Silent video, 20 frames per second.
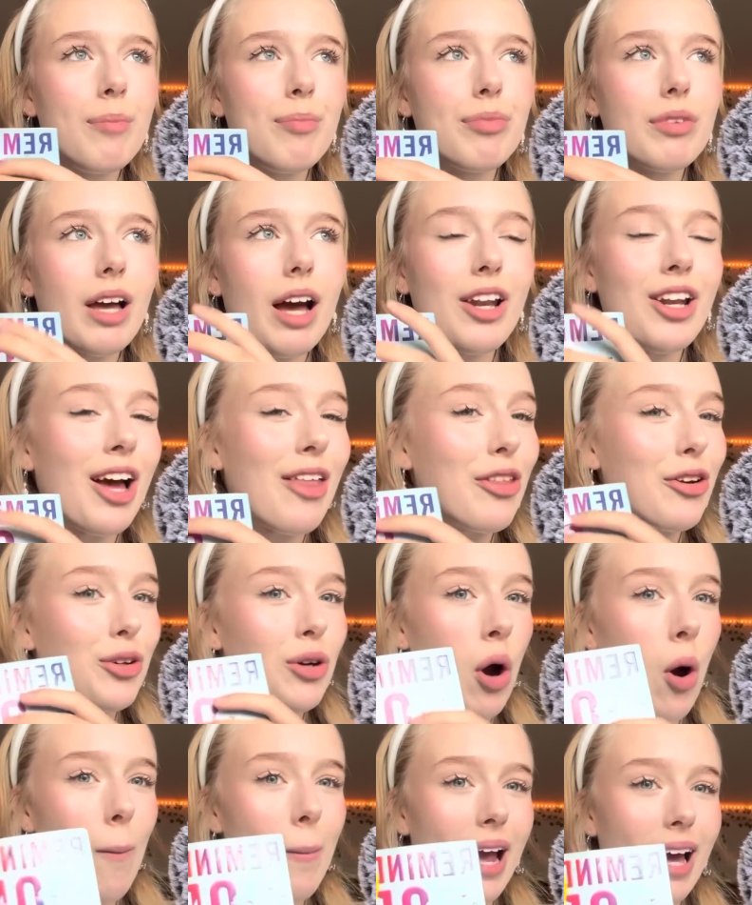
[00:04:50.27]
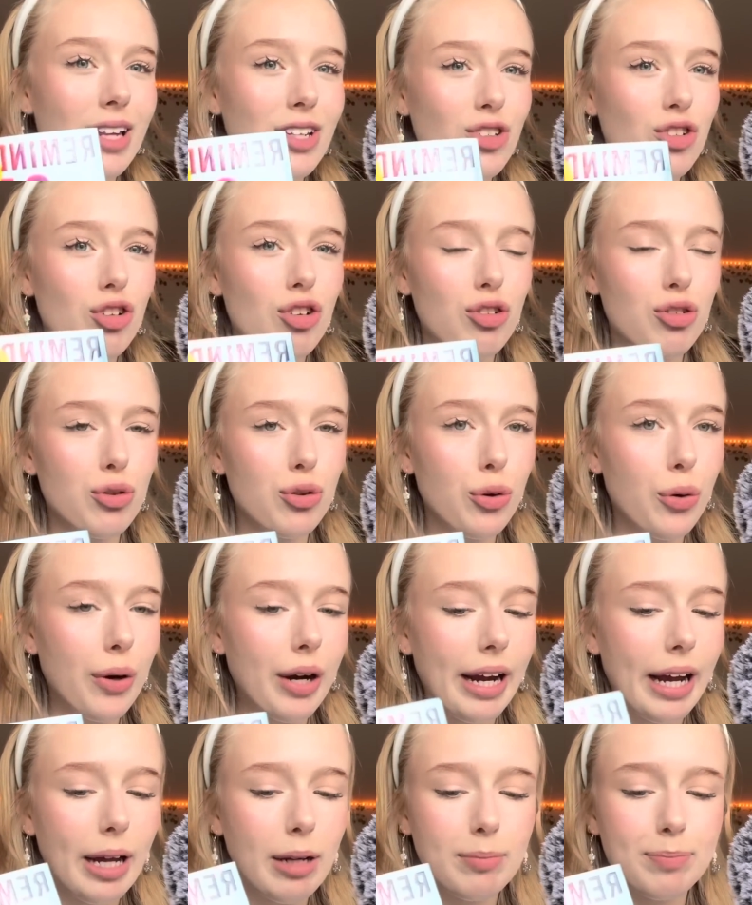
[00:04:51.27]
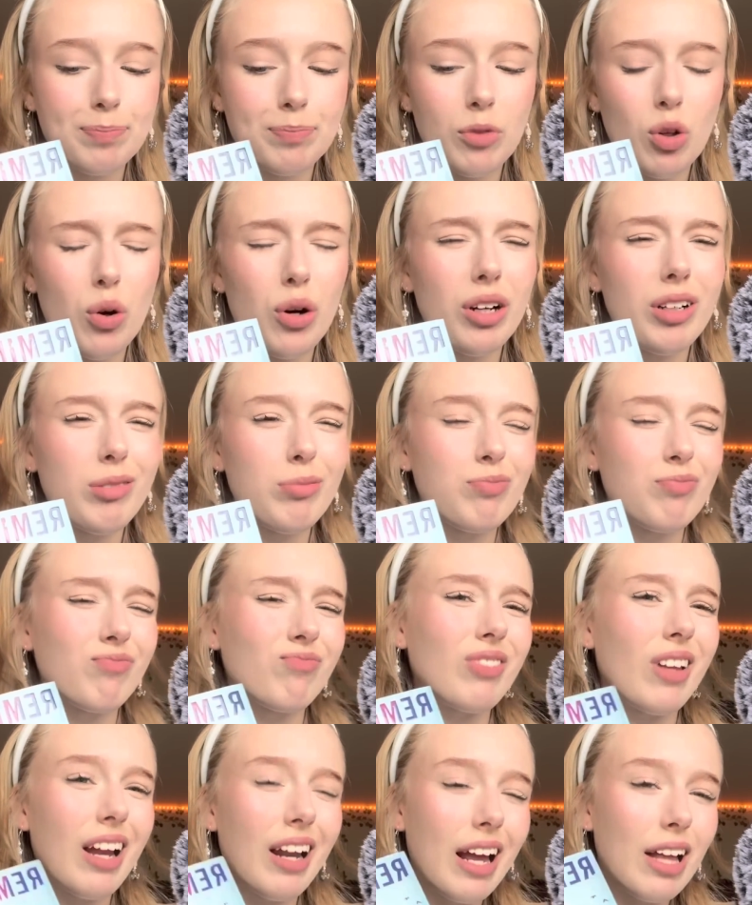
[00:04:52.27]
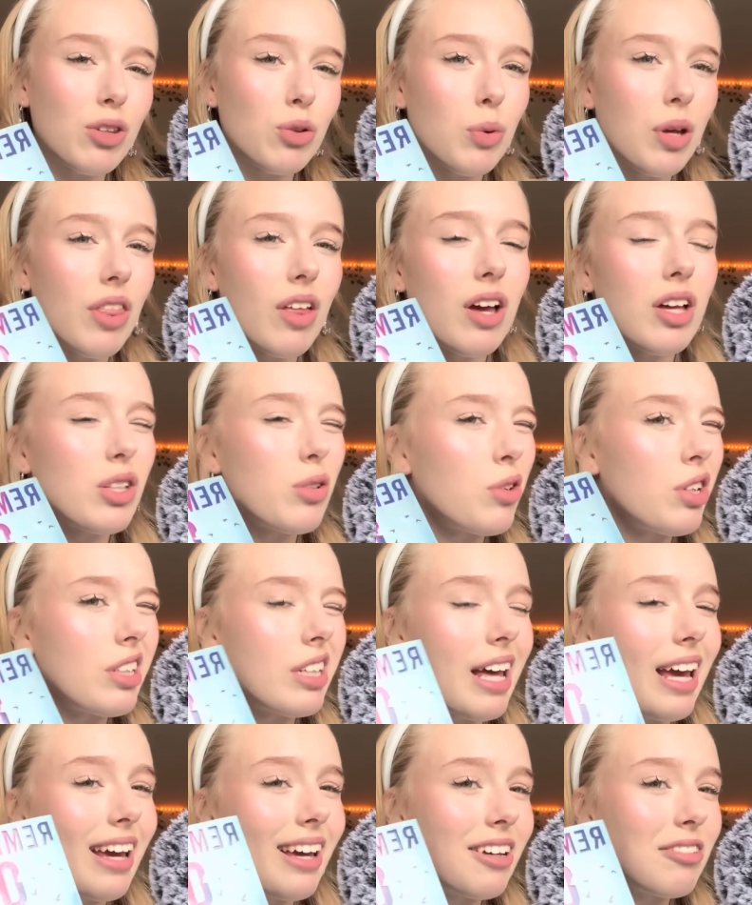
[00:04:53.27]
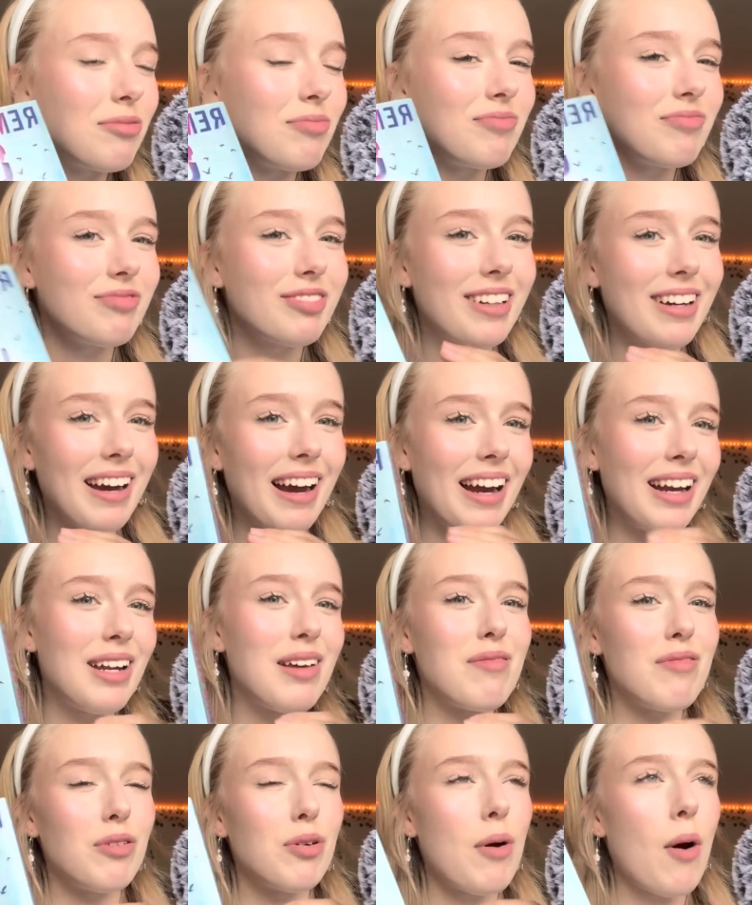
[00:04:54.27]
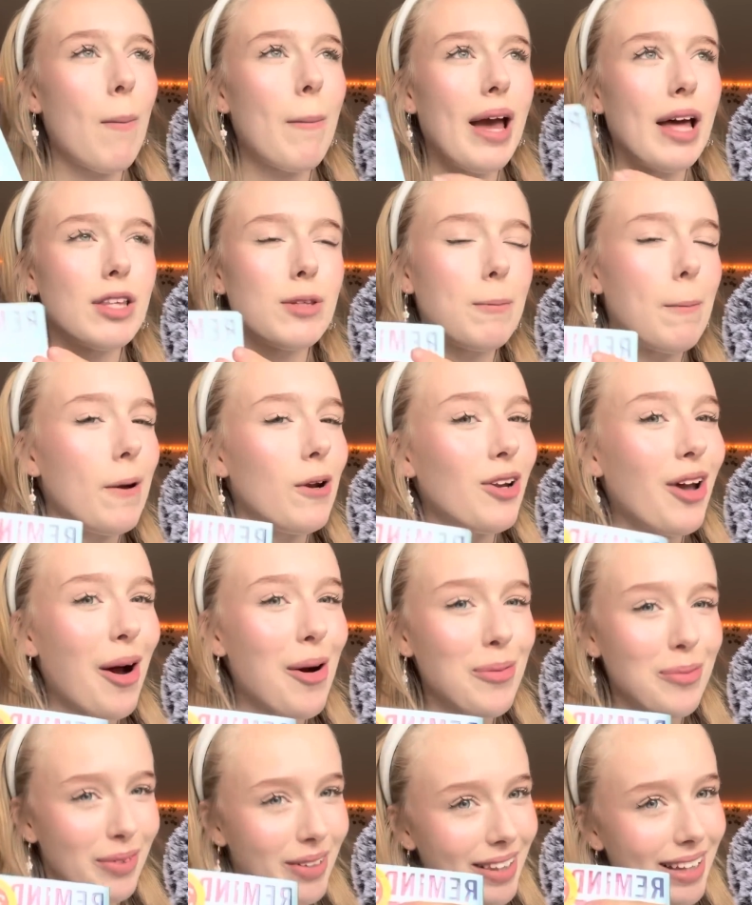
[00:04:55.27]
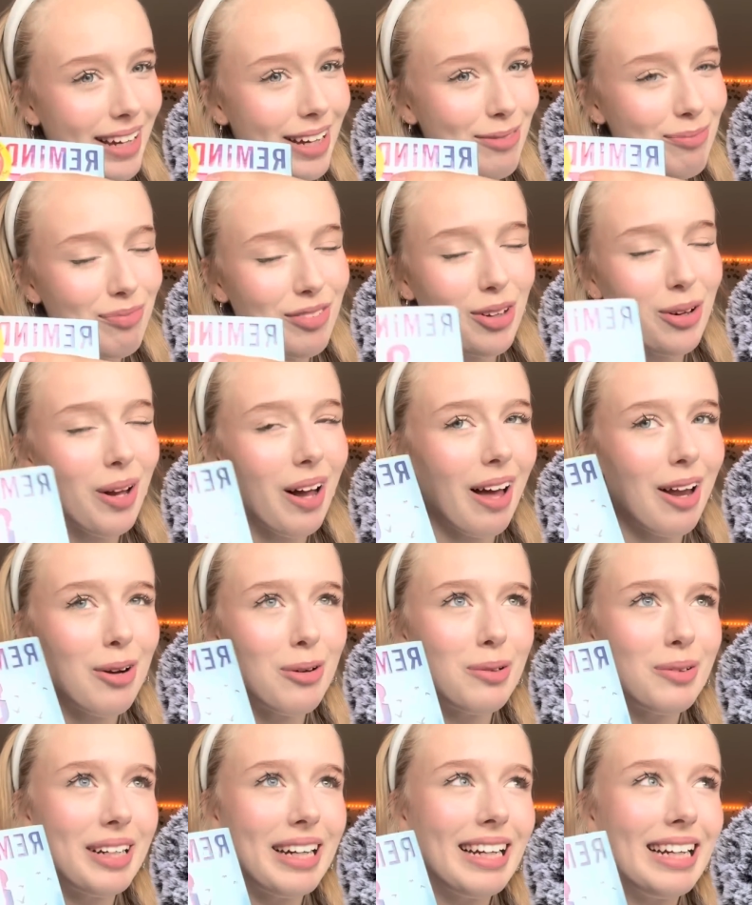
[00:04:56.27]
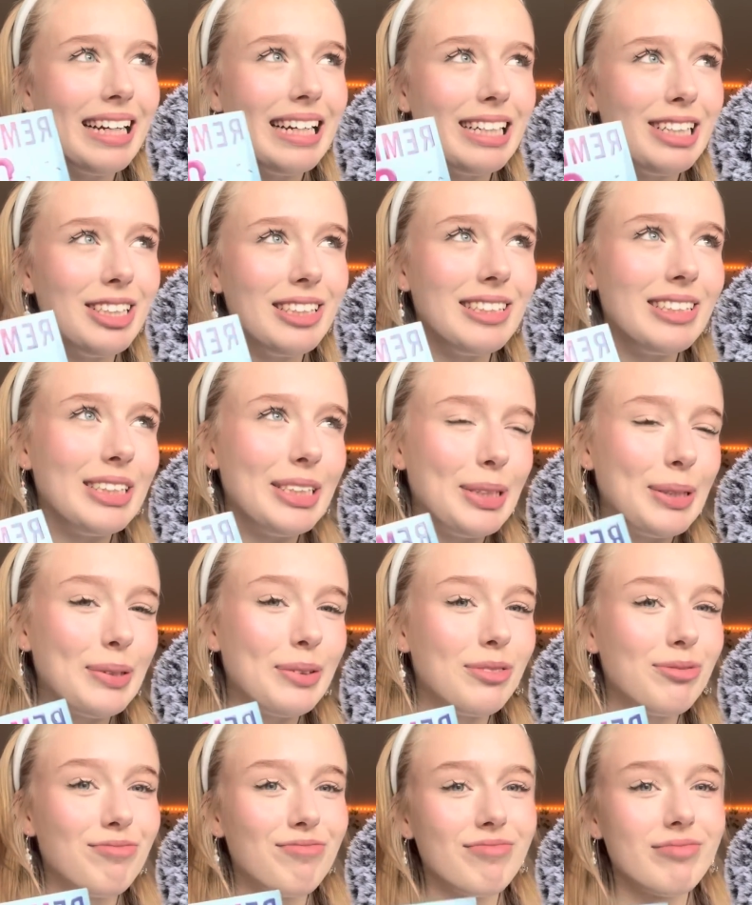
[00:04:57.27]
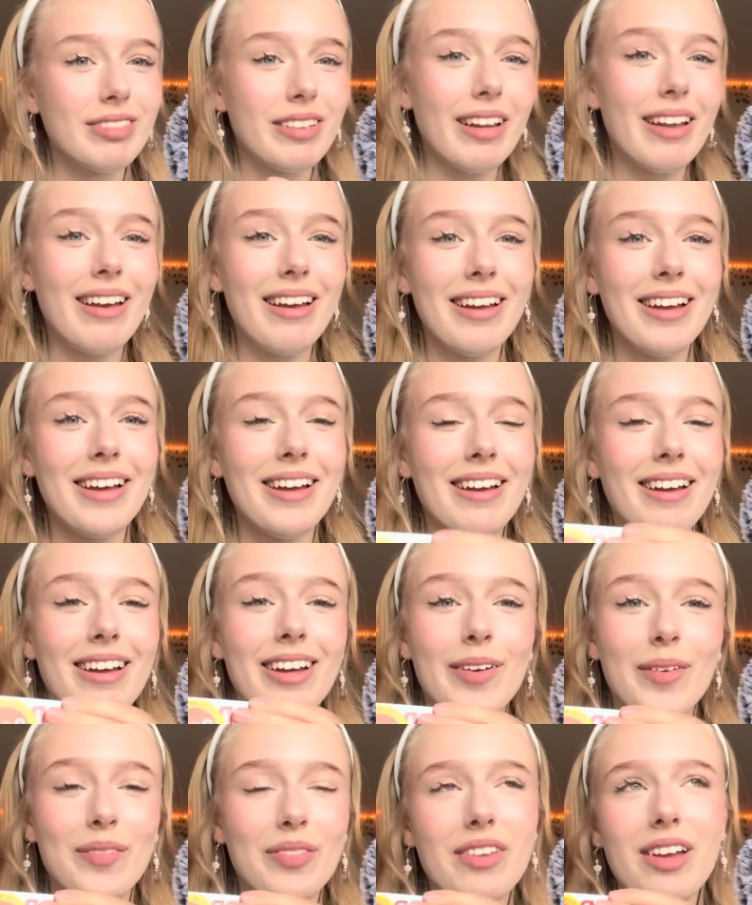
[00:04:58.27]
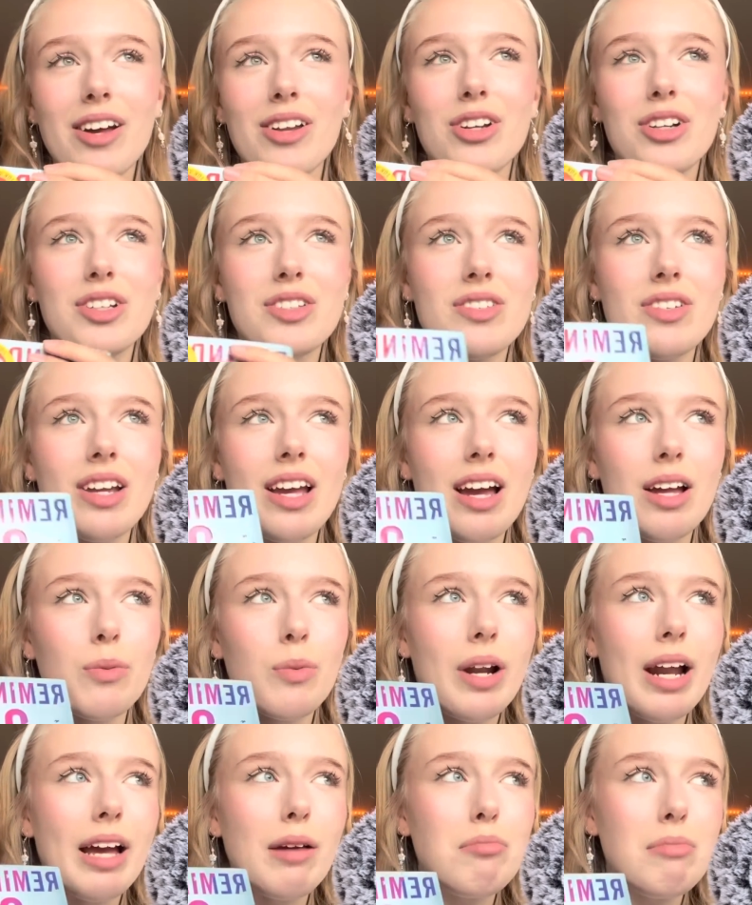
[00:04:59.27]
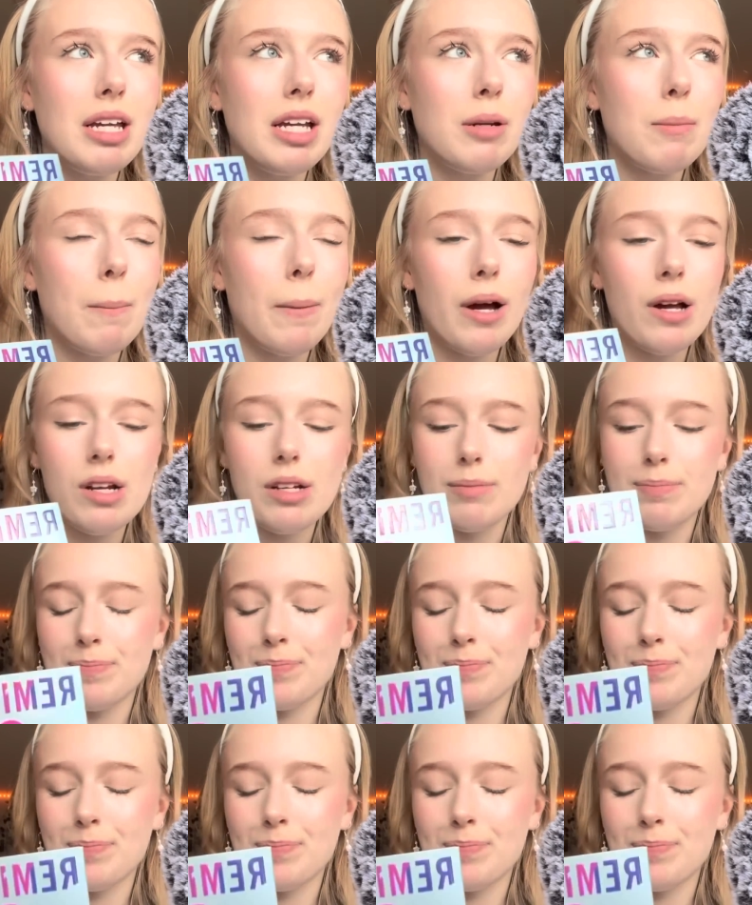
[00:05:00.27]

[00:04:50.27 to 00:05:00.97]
another romance story, or It Ends With Us was kind of a romance, but not really. You gotta read it to understand what I mean. But